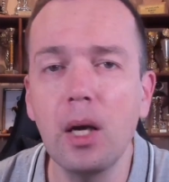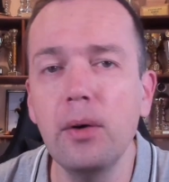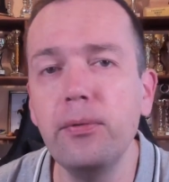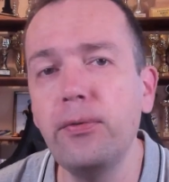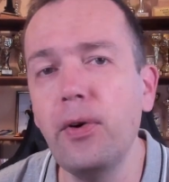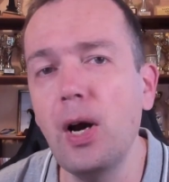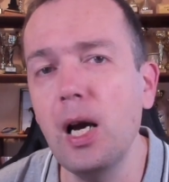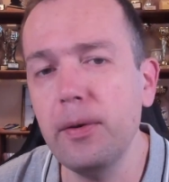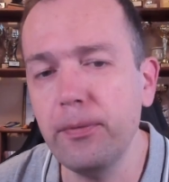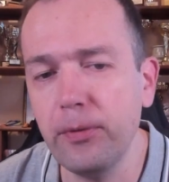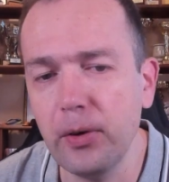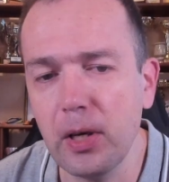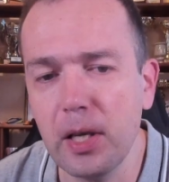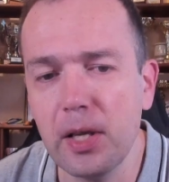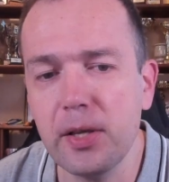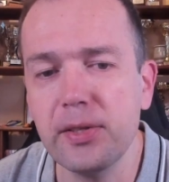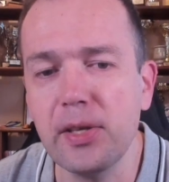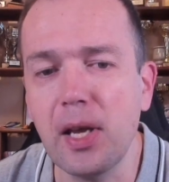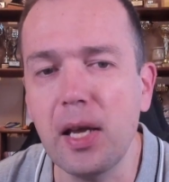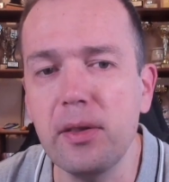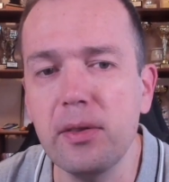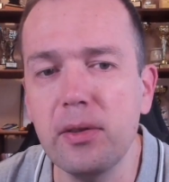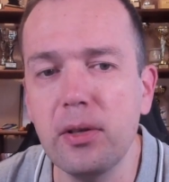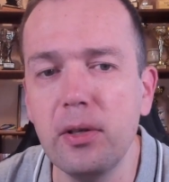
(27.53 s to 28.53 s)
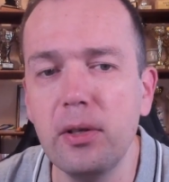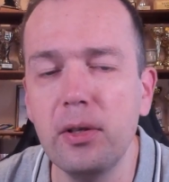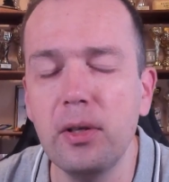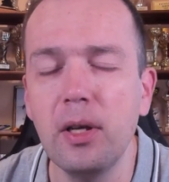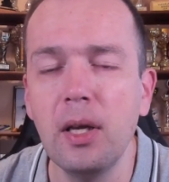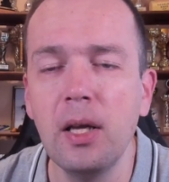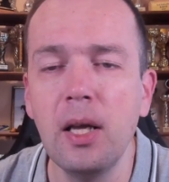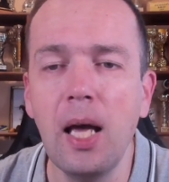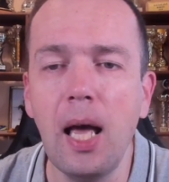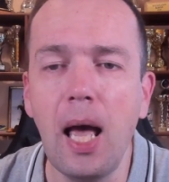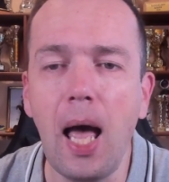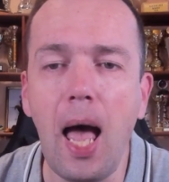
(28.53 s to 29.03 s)
fight for the
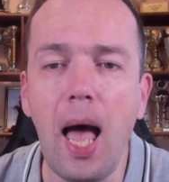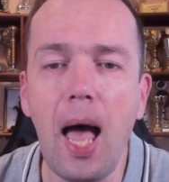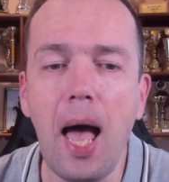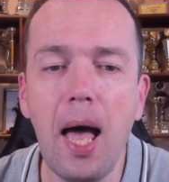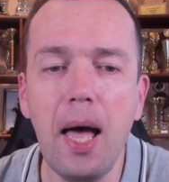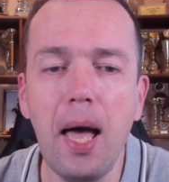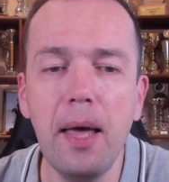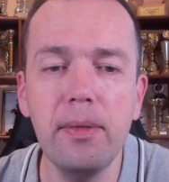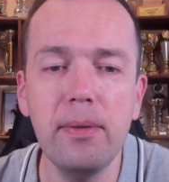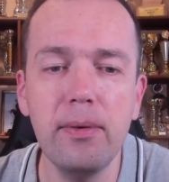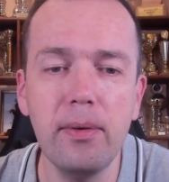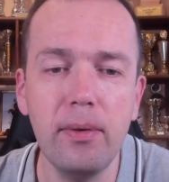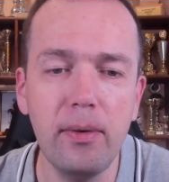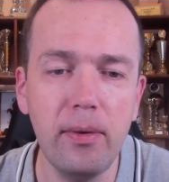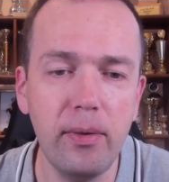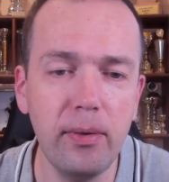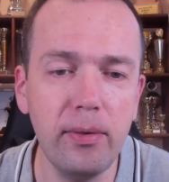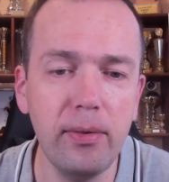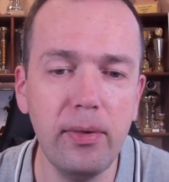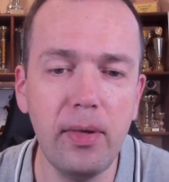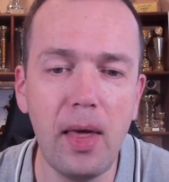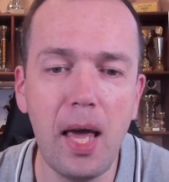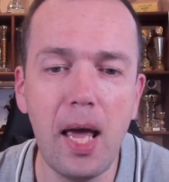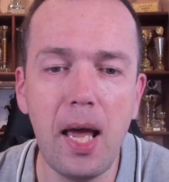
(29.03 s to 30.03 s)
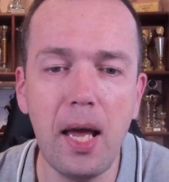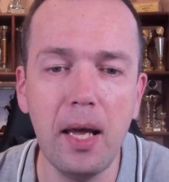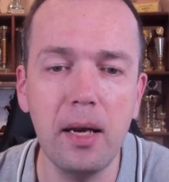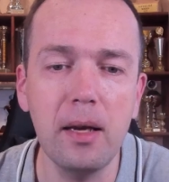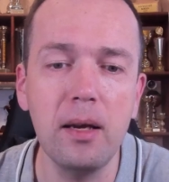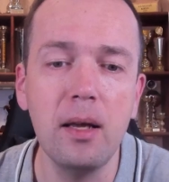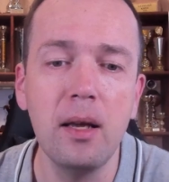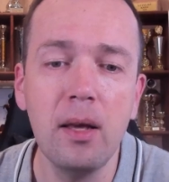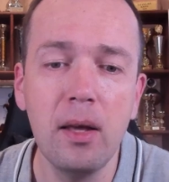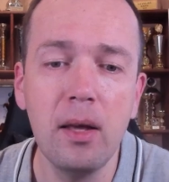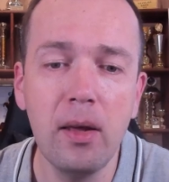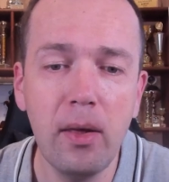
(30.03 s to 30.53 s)
center and then
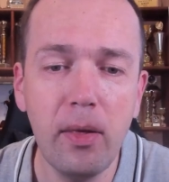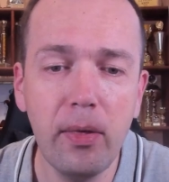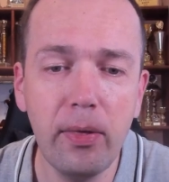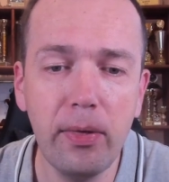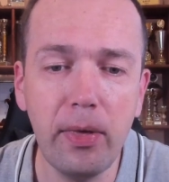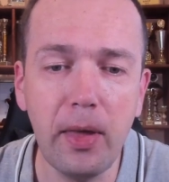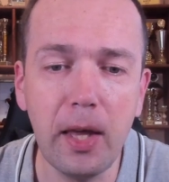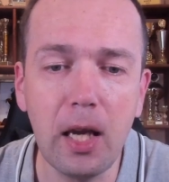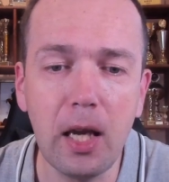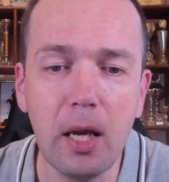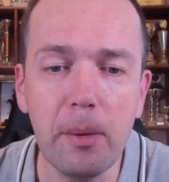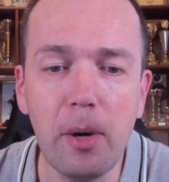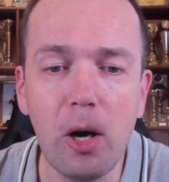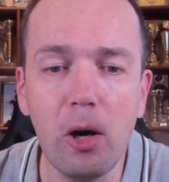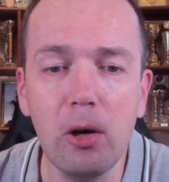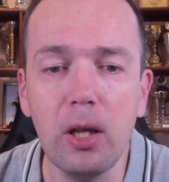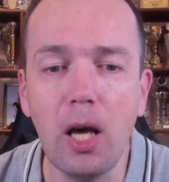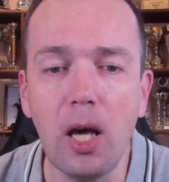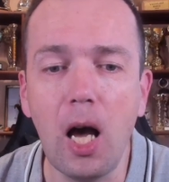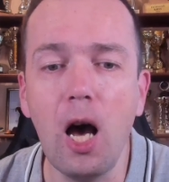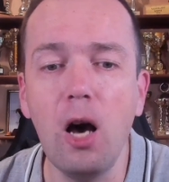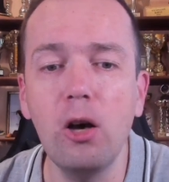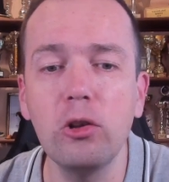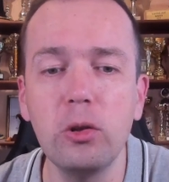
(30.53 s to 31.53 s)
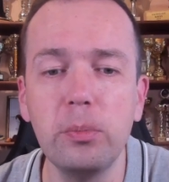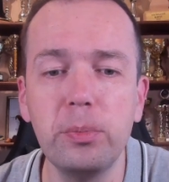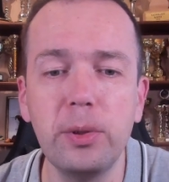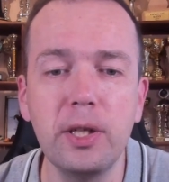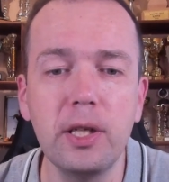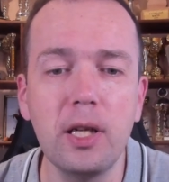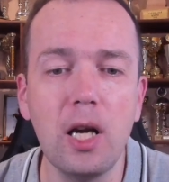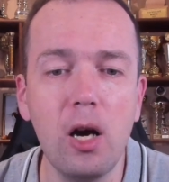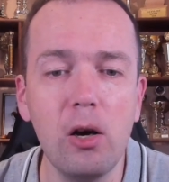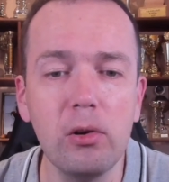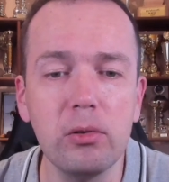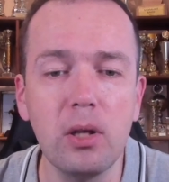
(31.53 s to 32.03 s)
think about how to bring
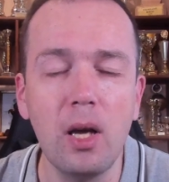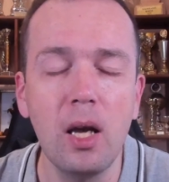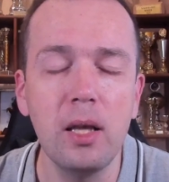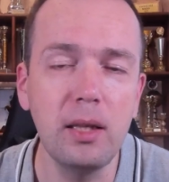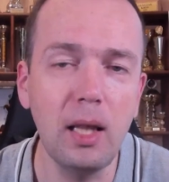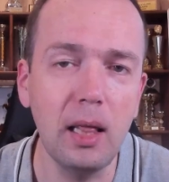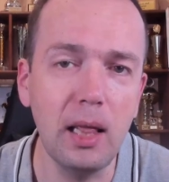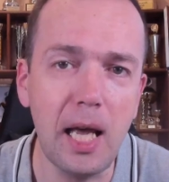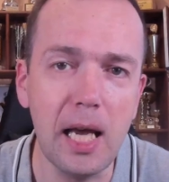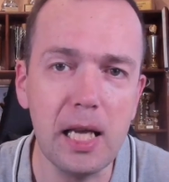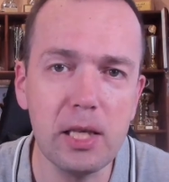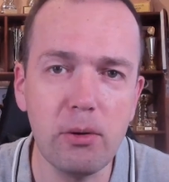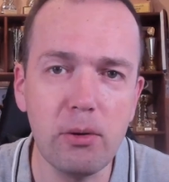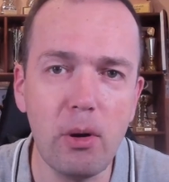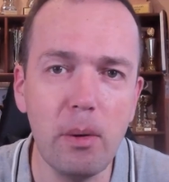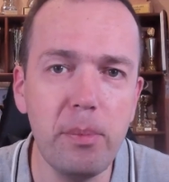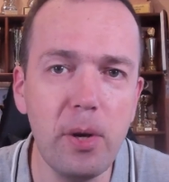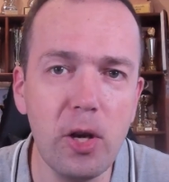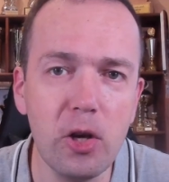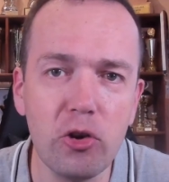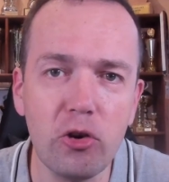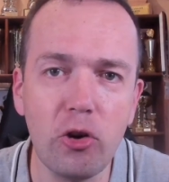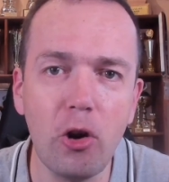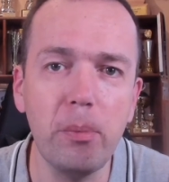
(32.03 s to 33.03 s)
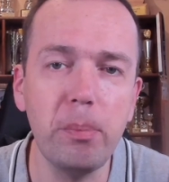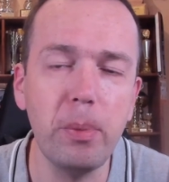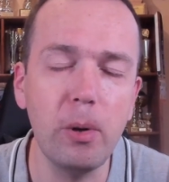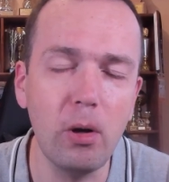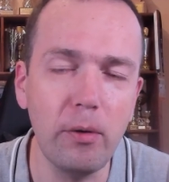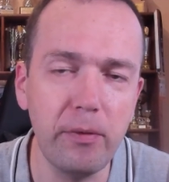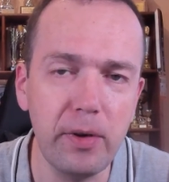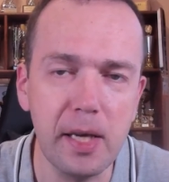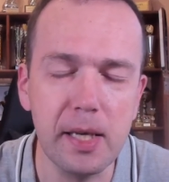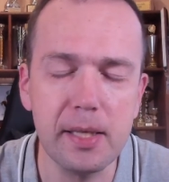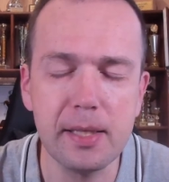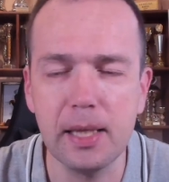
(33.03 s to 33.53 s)
out the last bishop and
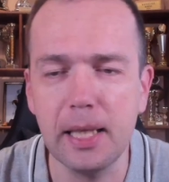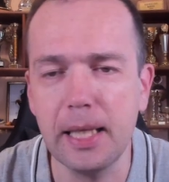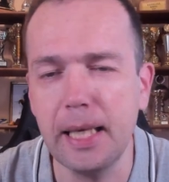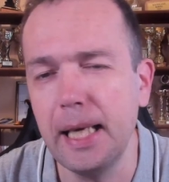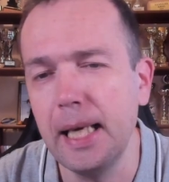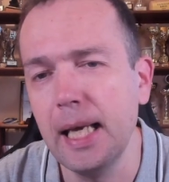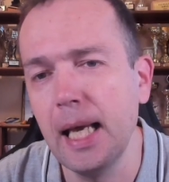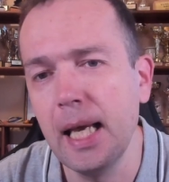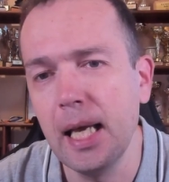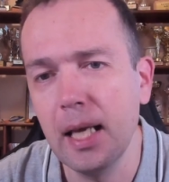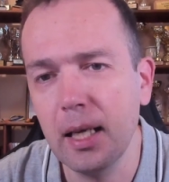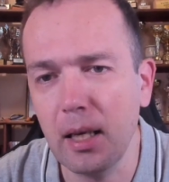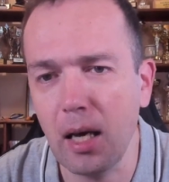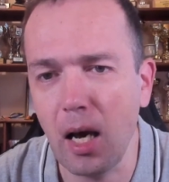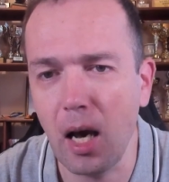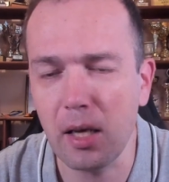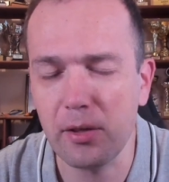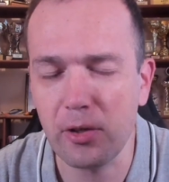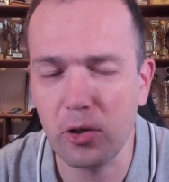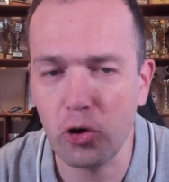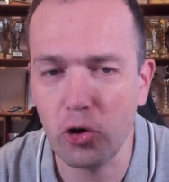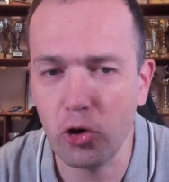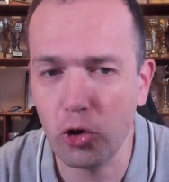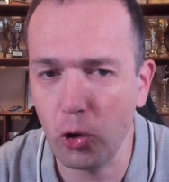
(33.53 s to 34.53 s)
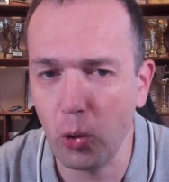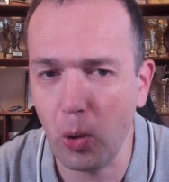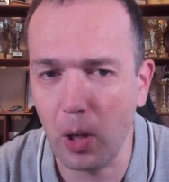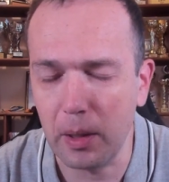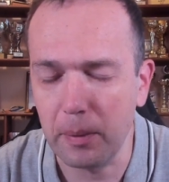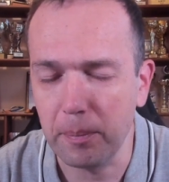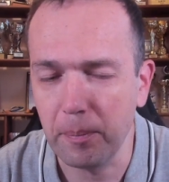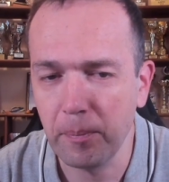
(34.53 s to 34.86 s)
obviously castle short.